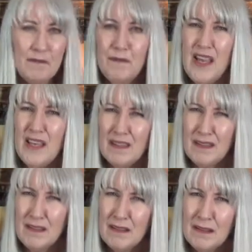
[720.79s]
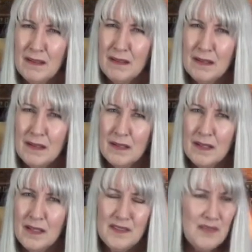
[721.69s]
faith.
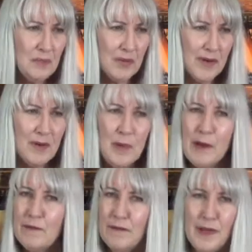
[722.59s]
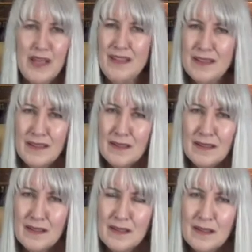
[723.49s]
Isn't prayer about faith?
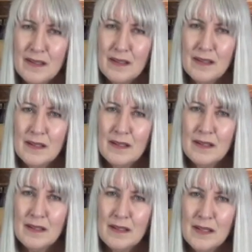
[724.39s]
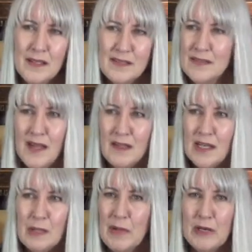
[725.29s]
And isn't that
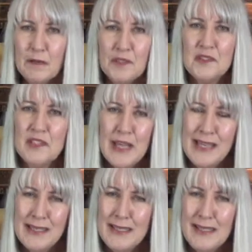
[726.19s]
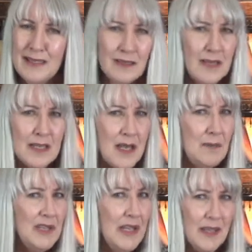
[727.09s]
like about Christianity? And
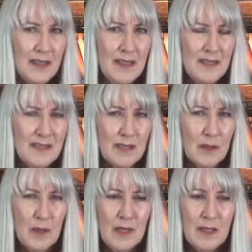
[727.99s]
I'm an atheist, so